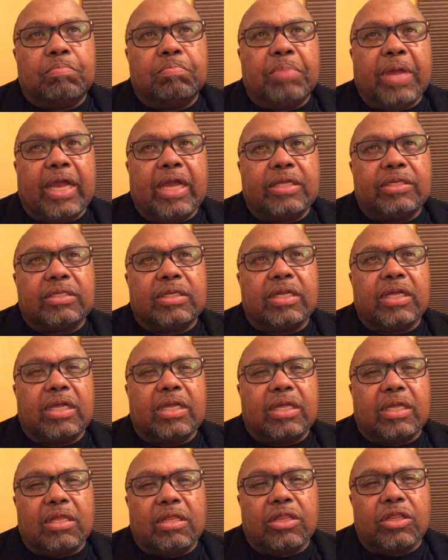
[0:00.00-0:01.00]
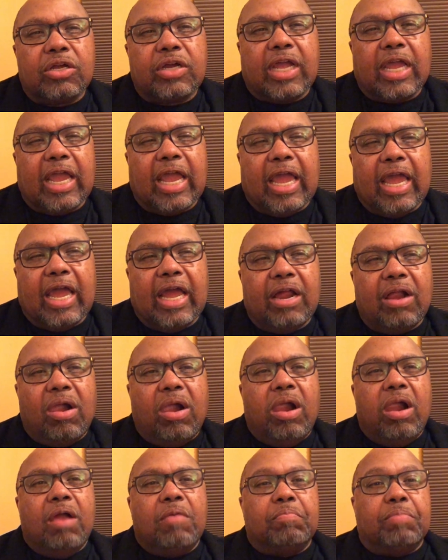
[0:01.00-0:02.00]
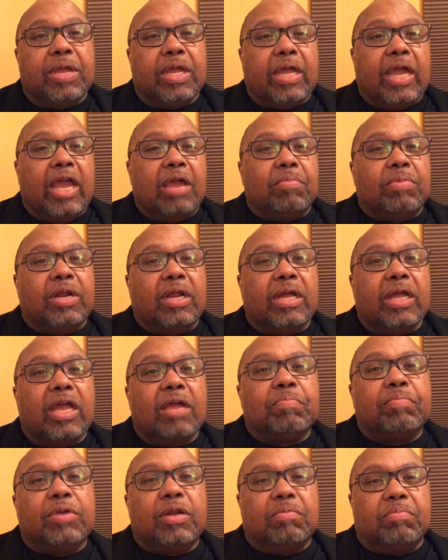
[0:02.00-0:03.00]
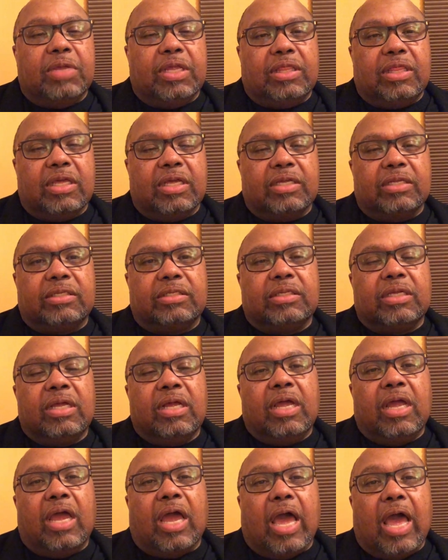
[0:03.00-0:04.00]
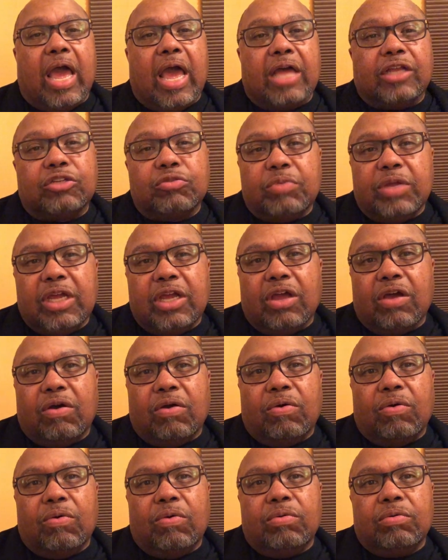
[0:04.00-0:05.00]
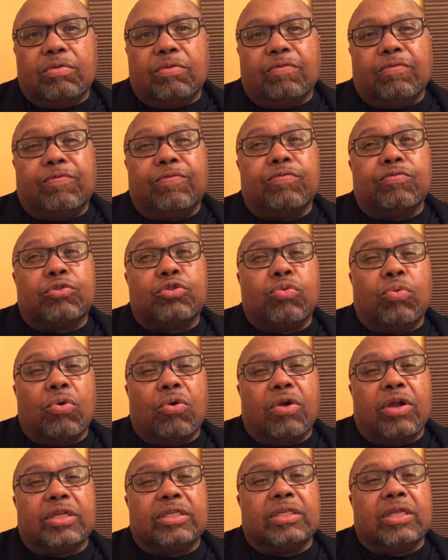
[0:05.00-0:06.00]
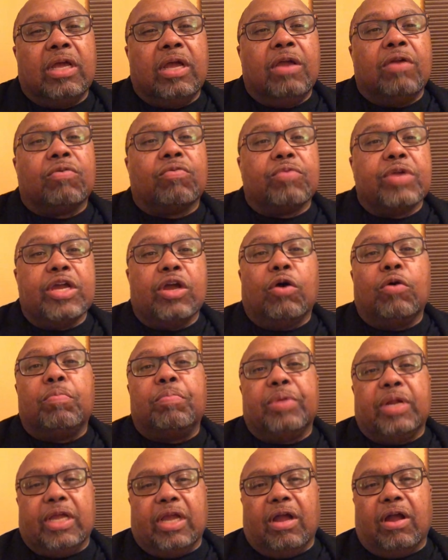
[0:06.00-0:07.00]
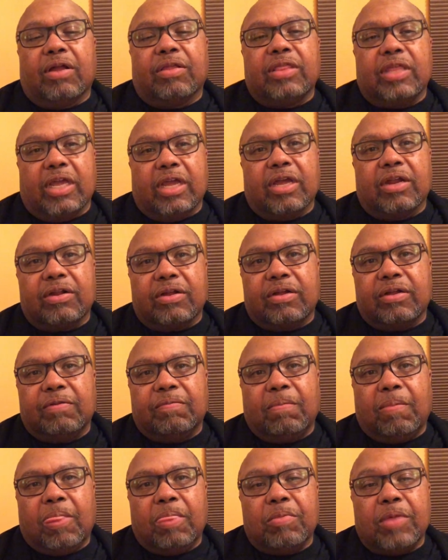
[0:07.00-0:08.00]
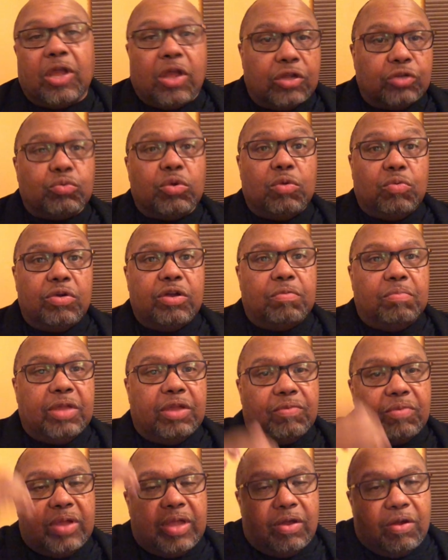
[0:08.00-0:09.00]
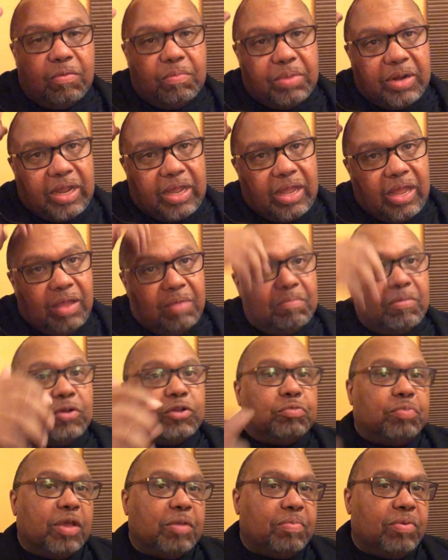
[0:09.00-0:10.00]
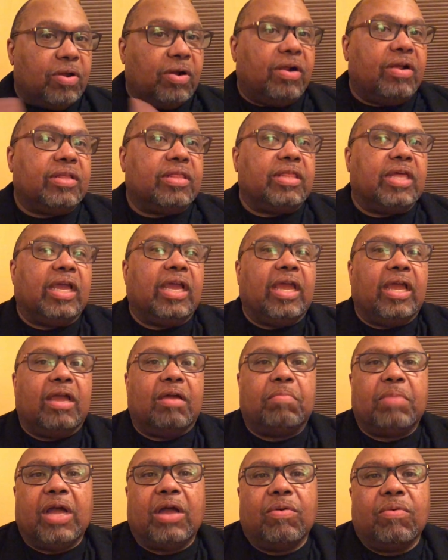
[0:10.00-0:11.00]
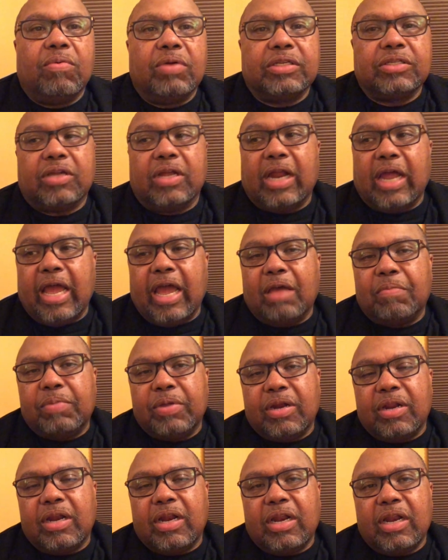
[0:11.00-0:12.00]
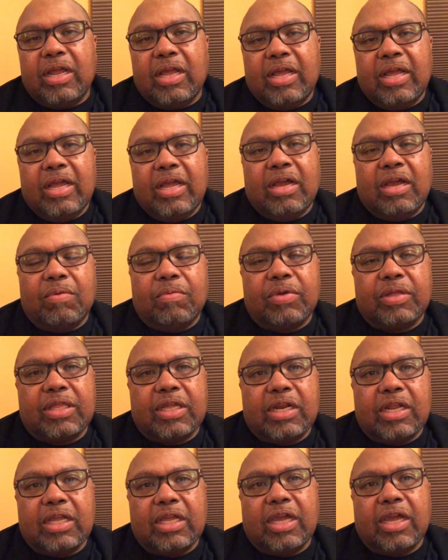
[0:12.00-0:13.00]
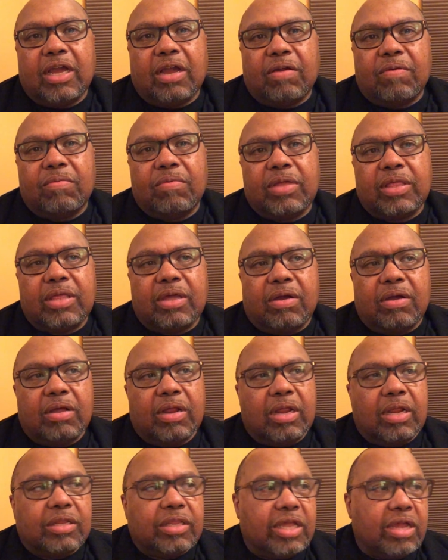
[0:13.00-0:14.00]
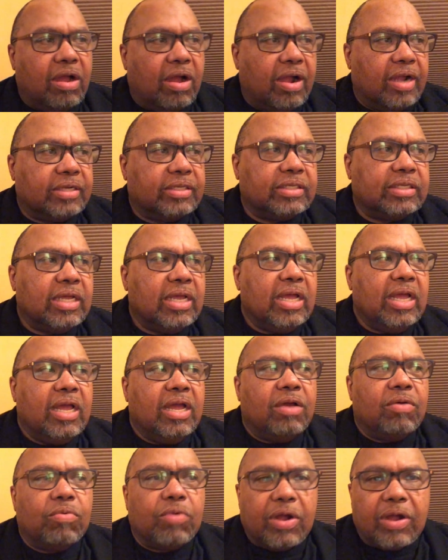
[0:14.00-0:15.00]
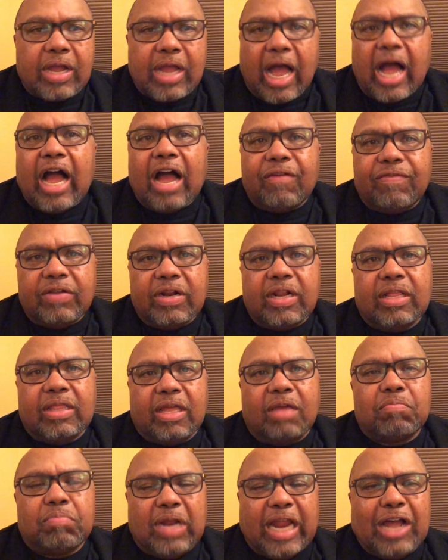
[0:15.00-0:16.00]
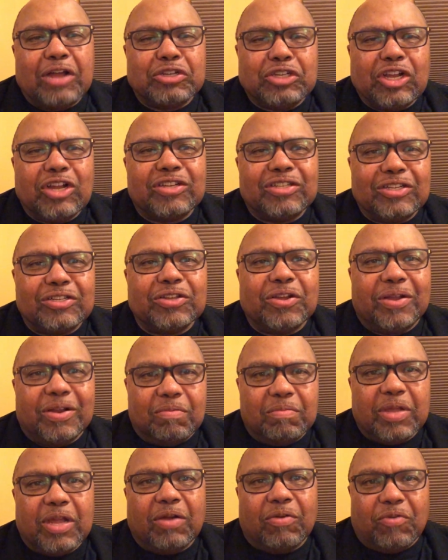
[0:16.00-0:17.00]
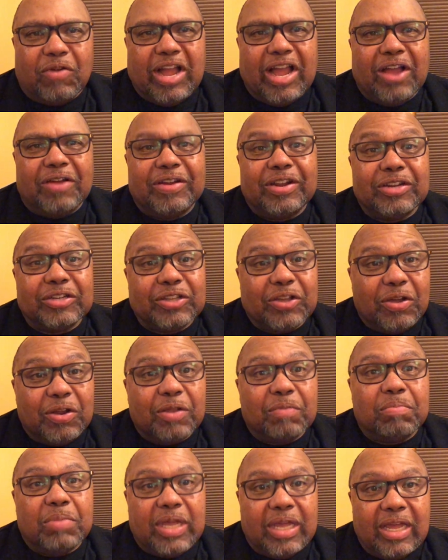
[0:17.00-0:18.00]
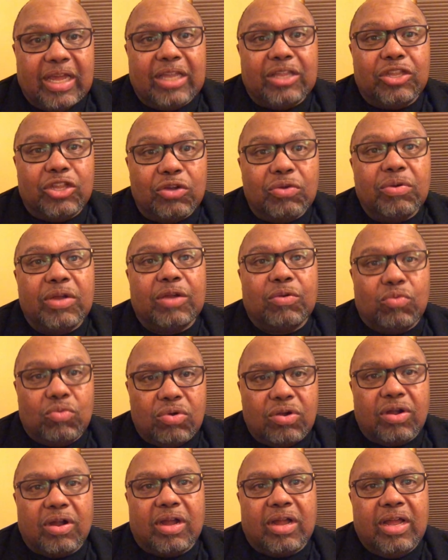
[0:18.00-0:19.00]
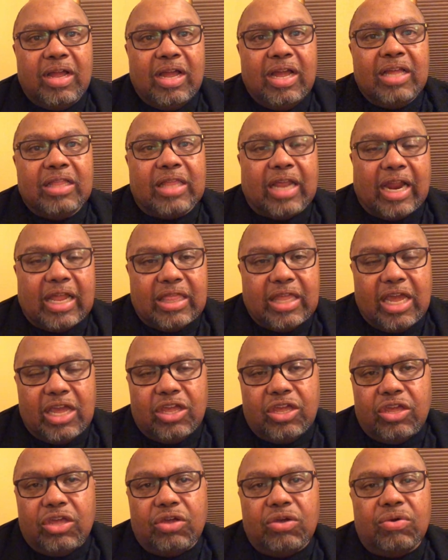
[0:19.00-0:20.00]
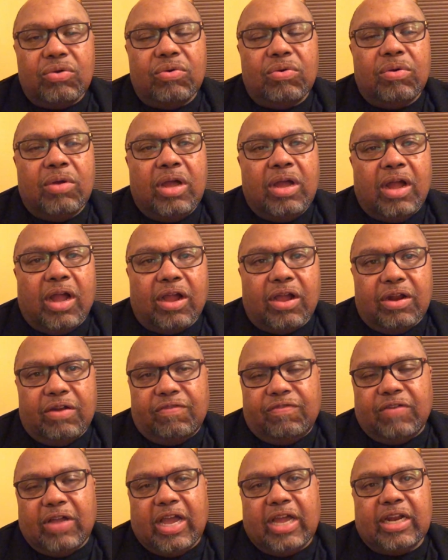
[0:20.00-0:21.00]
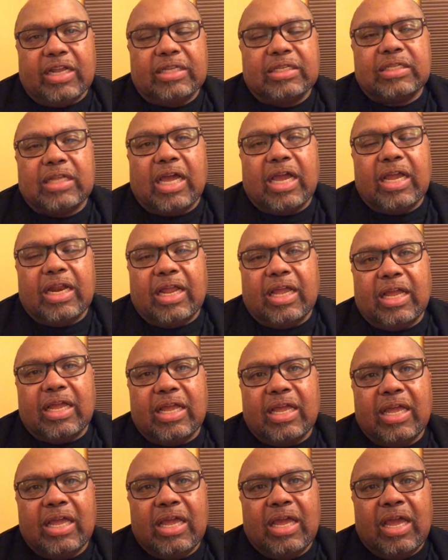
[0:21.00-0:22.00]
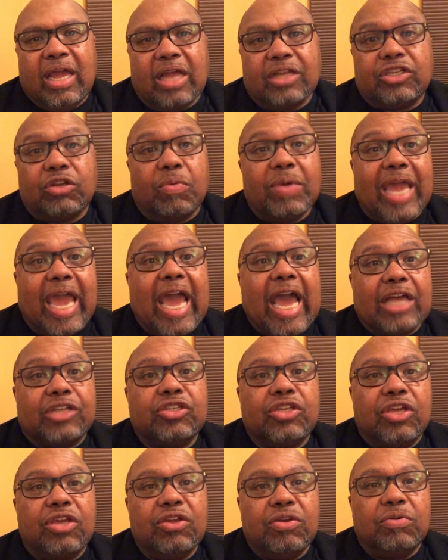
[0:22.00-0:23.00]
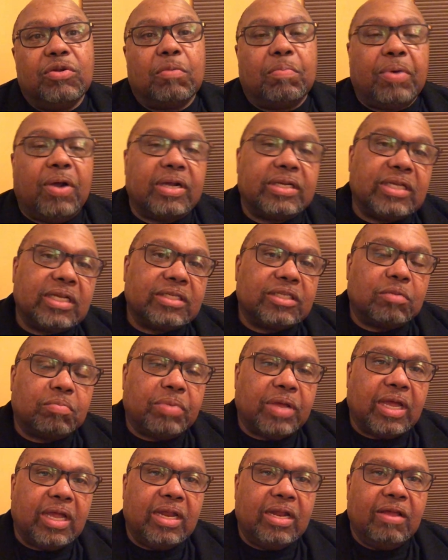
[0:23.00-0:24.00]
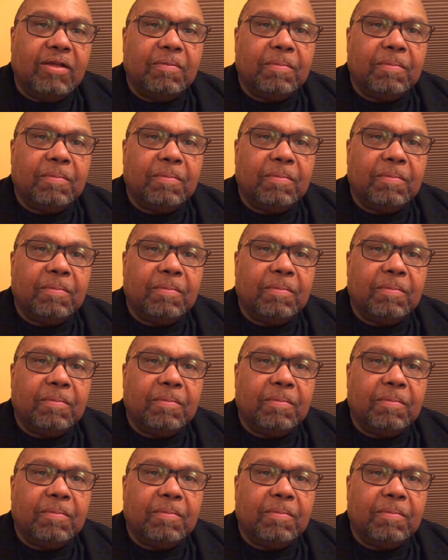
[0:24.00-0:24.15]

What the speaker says: basically looking at being able to implement this as we go towards reopening our theater, because we will be reopening. Most people are thinking about what's going to happen within a year with the arts. We're confident that Plowshares is going to be around and is going to be doing work that I think you are going to find exciting. And so we ask you to participate